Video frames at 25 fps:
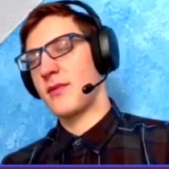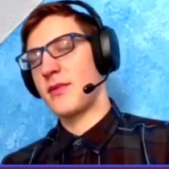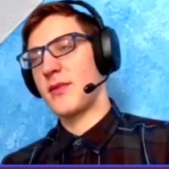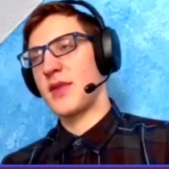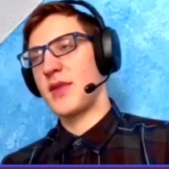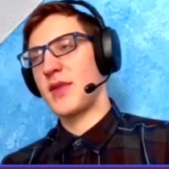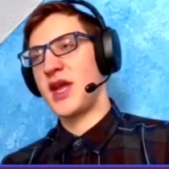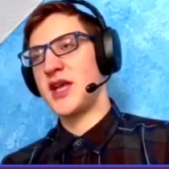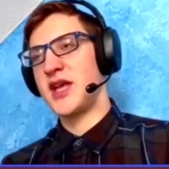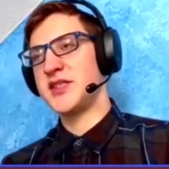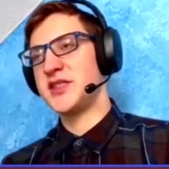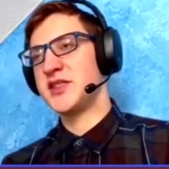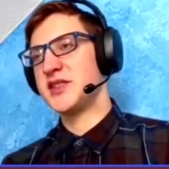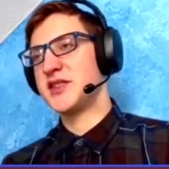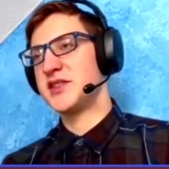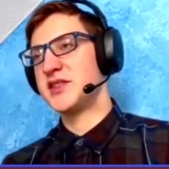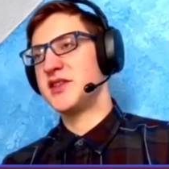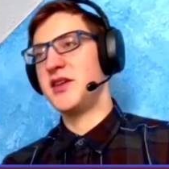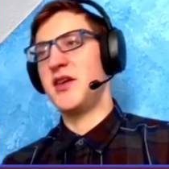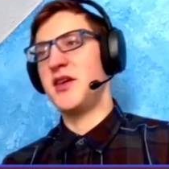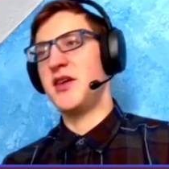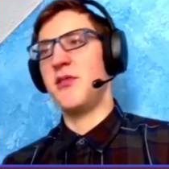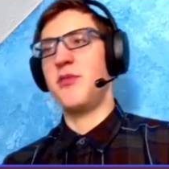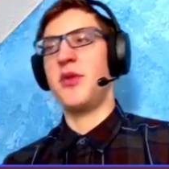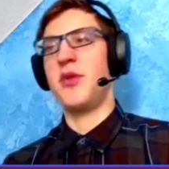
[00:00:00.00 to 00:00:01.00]
I'd just, you
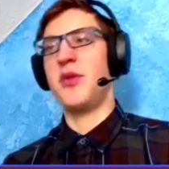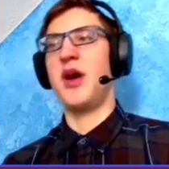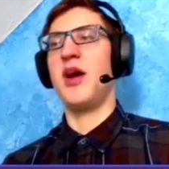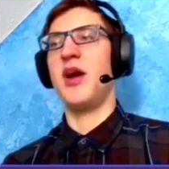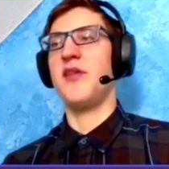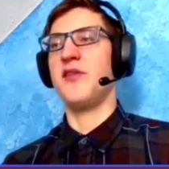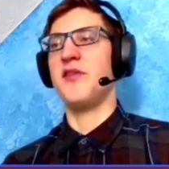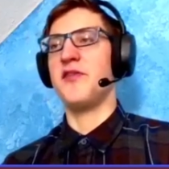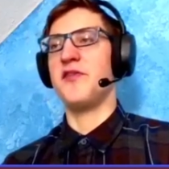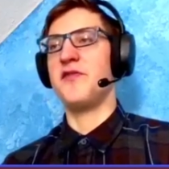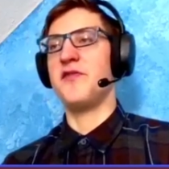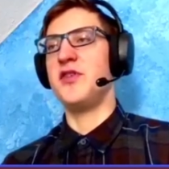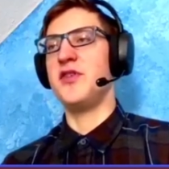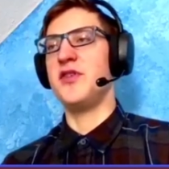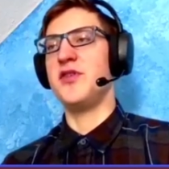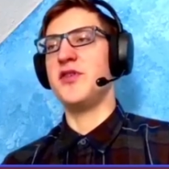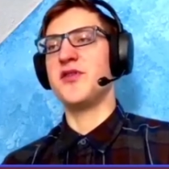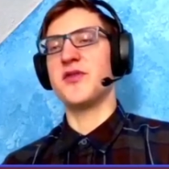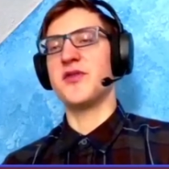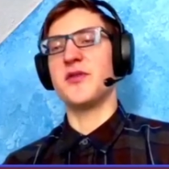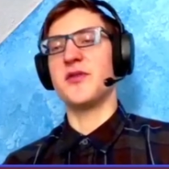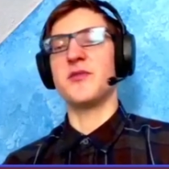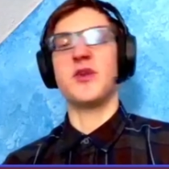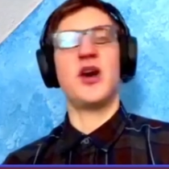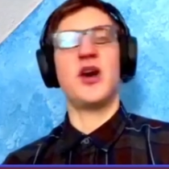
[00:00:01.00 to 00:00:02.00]
know, puff a few
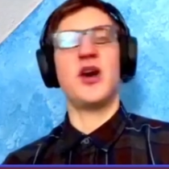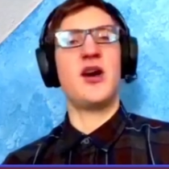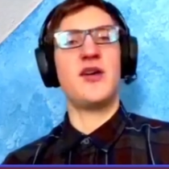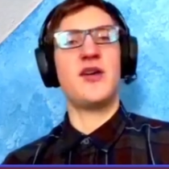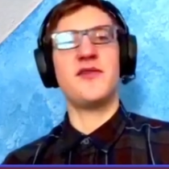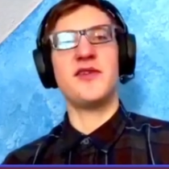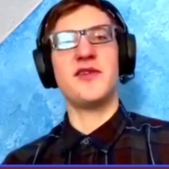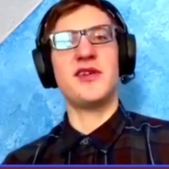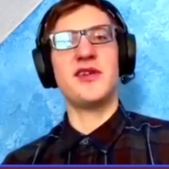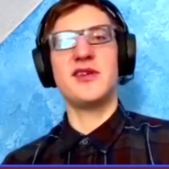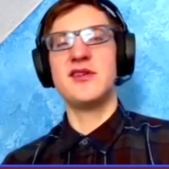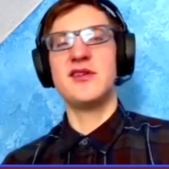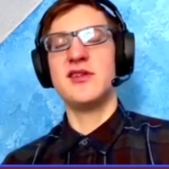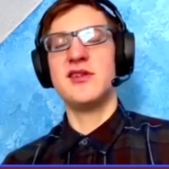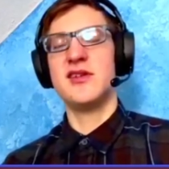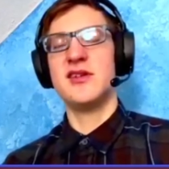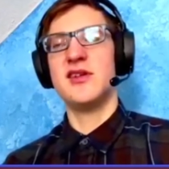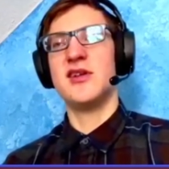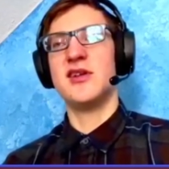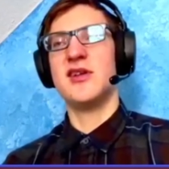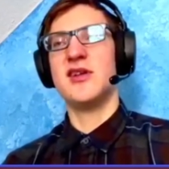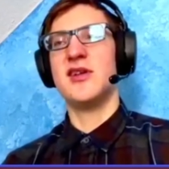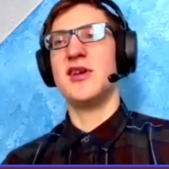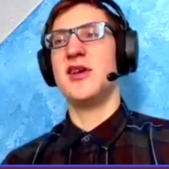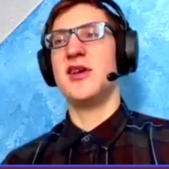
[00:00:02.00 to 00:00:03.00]
from coughing.
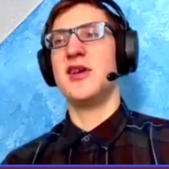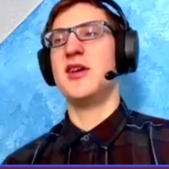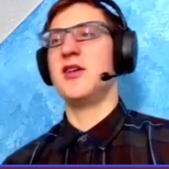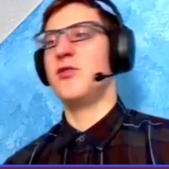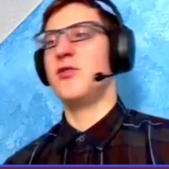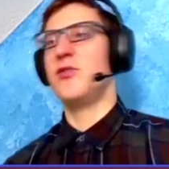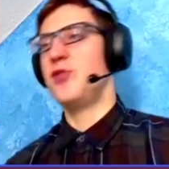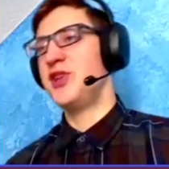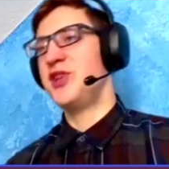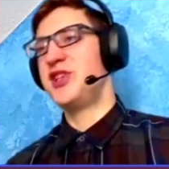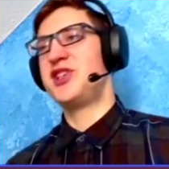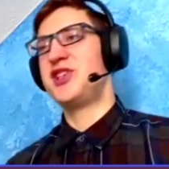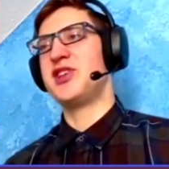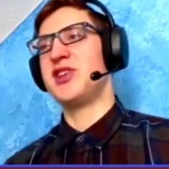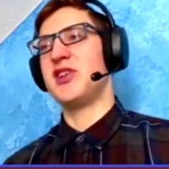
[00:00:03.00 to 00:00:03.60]
We'd chill